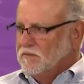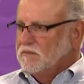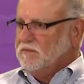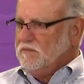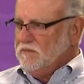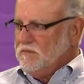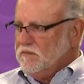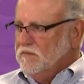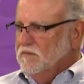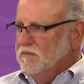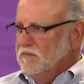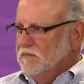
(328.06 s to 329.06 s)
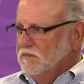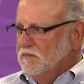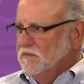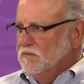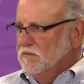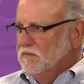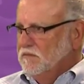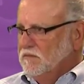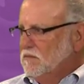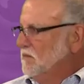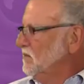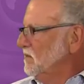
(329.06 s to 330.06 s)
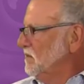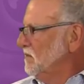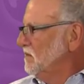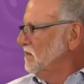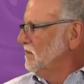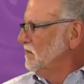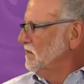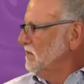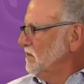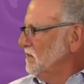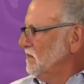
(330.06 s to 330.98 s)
The person shown says nothing.